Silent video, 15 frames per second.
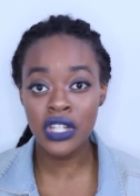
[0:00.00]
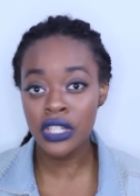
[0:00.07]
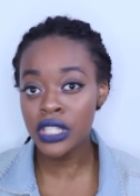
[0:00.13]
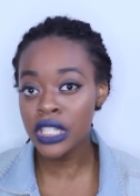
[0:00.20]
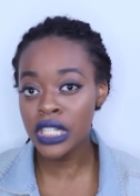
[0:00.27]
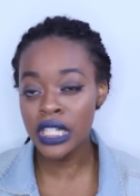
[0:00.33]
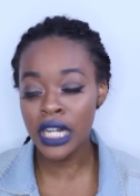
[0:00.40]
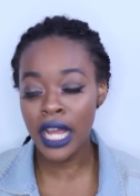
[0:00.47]

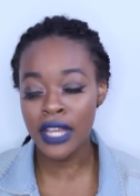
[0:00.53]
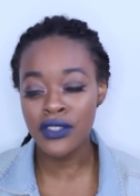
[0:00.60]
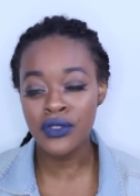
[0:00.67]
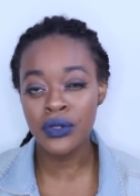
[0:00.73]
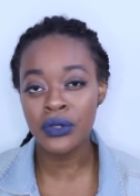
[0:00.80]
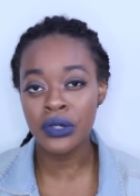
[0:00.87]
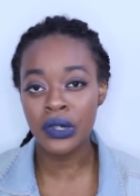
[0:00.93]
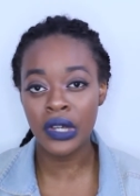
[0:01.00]
cheerleader in high
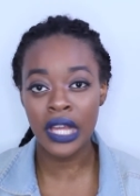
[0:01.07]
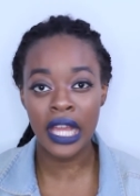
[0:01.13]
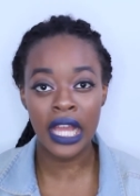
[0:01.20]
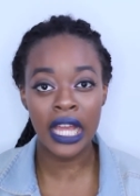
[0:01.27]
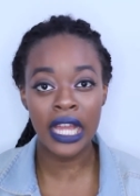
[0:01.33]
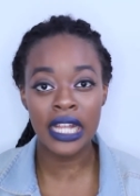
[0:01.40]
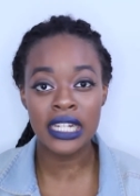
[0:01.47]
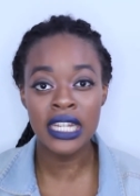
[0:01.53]
school,
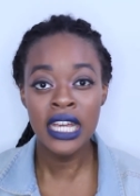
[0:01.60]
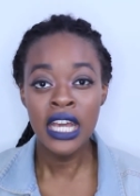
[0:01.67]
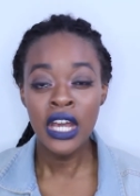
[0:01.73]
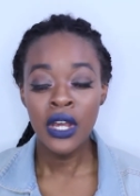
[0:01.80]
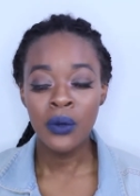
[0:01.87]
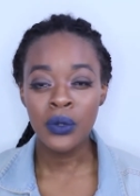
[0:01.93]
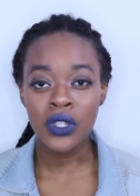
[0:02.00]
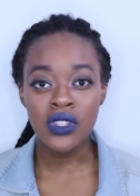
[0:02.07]
and
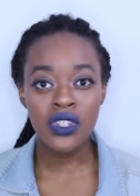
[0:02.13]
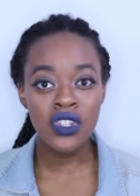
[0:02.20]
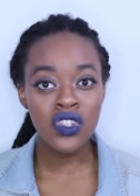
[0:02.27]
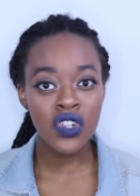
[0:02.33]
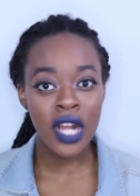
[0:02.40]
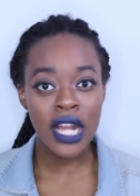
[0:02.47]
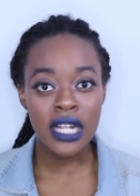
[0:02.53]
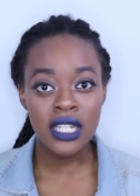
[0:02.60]
we used to
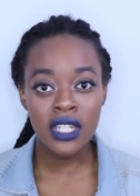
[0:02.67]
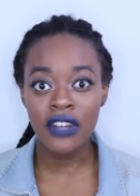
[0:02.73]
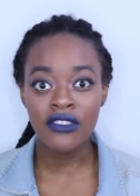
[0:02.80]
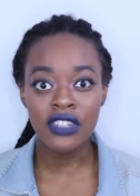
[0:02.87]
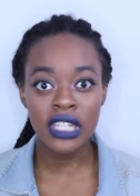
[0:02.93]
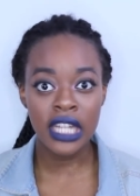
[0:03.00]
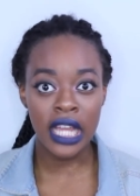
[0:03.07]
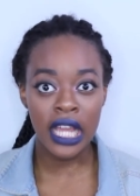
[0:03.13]
stretch
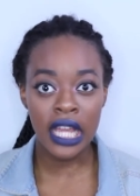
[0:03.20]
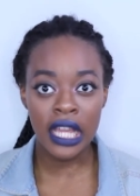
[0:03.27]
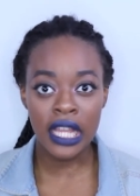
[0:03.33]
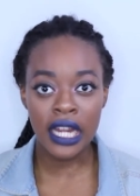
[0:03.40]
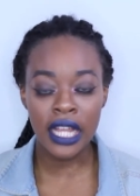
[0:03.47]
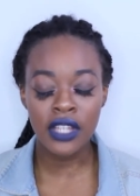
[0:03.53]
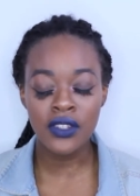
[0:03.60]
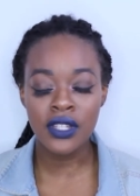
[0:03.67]
every day,
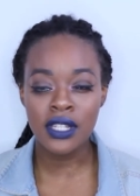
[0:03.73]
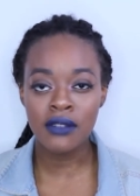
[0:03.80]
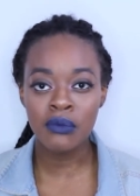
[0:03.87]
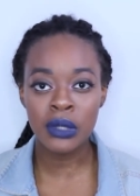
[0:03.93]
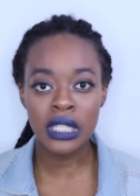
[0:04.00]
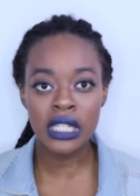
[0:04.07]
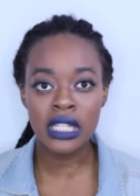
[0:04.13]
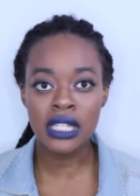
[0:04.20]
and I used to
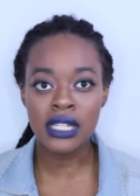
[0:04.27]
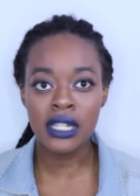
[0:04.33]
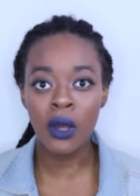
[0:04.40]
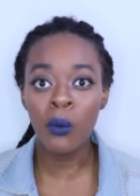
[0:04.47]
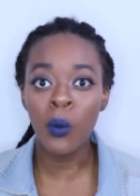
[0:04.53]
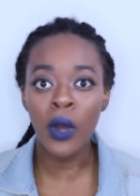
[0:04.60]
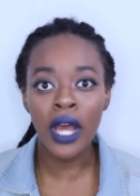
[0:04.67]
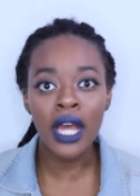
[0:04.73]
be
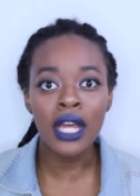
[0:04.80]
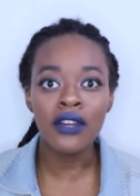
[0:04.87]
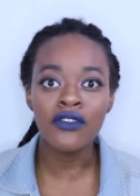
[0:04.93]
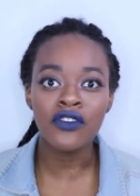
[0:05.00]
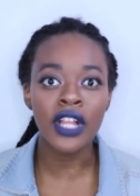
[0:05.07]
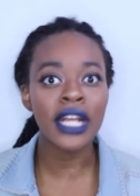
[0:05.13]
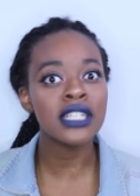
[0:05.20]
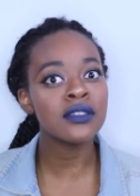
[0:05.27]
somewhat
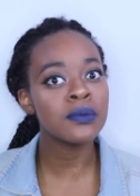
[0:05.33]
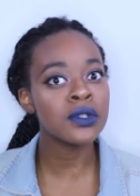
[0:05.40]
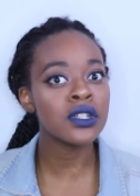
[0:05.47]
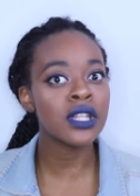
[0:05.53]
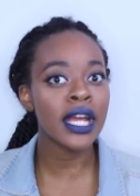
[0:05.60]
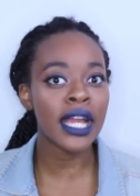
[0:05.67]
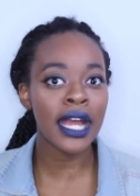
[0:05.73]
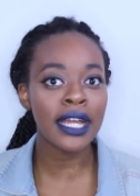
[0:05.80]
flexible,
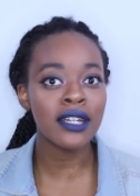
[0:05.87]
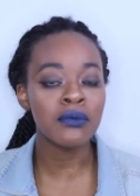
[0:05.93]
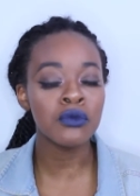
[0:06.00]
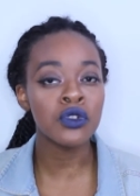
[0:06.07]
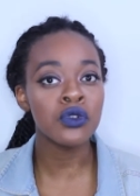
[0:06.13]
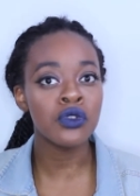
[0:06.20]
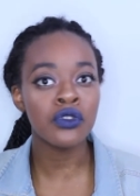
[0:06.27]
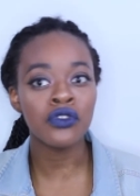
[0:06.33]
like I could
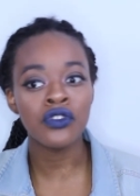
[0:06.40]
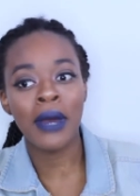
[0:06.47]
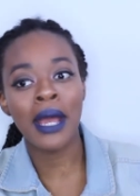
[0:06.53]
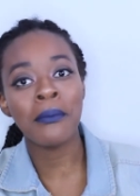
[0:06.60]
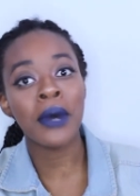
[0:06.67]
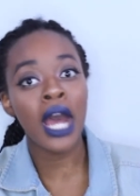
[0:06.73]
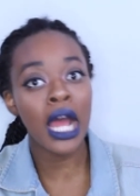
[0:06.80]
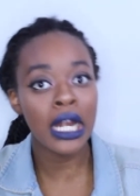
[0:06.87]
move
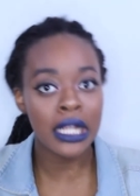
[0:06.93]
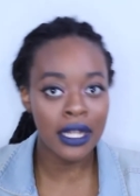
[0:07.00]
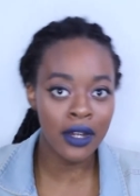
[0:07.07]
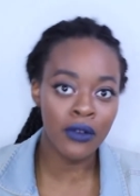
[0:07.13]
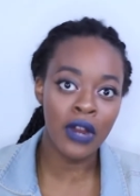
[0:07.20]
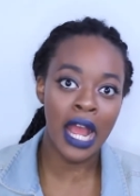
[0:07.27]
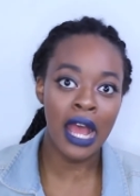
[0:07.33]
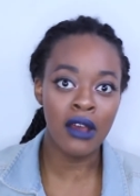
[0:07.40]
my body
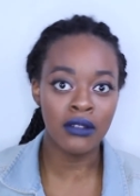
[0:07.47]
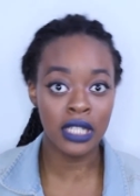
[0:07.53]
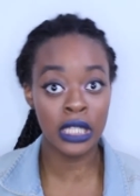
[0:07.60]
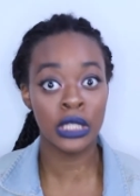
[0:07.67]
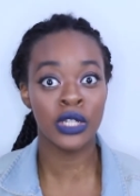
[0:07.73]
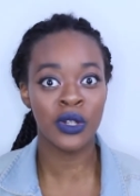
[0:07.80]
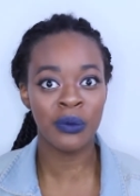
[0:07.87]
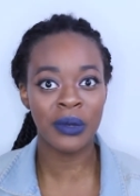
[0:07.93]
around a
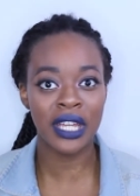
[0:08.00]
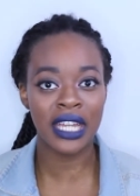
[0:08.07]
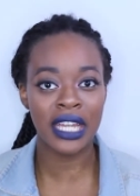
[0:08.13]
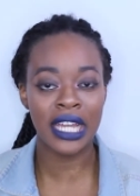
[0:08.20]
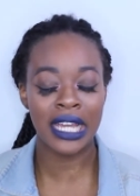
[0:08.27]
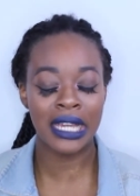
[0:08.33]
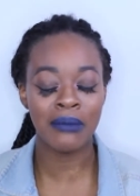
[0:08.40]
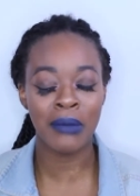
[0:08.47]
little
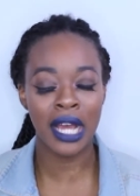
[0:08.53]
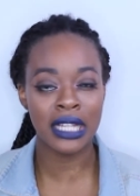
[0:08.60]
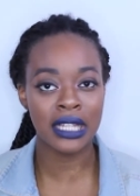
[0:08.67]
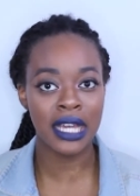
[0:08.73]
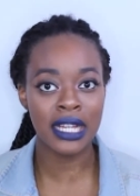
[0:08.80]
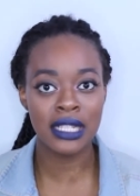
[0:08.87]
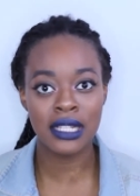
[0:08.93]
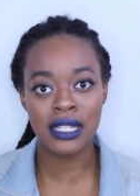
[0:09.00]
bit and my
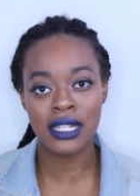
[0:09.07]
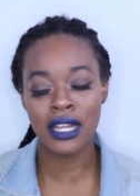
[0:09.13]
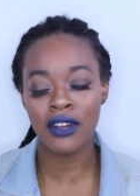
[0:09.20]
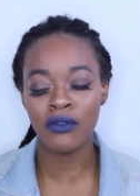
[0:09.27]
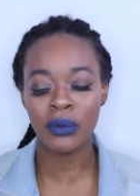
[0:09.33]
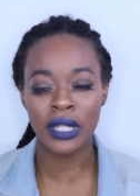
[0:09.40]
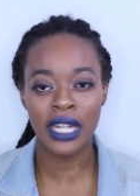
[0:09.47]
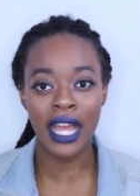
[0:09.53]
legs and
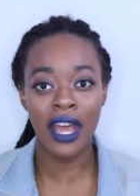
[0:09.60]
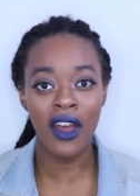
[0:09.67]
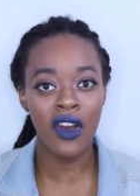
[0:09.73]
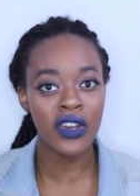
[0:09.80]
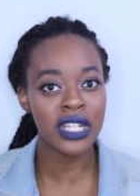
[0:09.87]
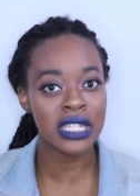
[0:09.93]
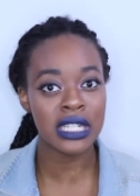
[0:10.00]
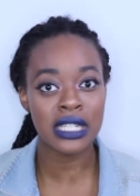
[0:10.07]
stuff, but
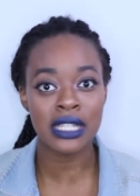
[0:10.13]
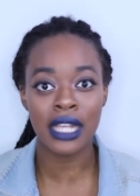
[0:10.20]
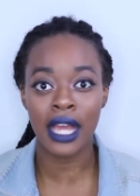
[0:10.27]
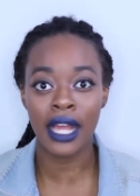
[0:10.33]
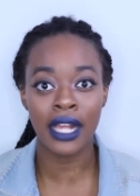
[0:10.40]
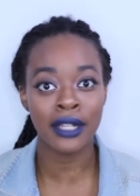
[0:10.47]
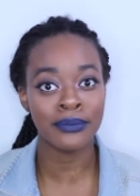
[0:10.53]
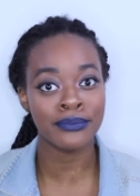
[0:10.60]
now it's just
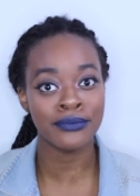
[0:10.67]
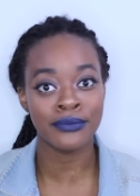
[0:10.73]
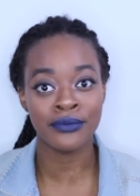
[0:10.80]
like,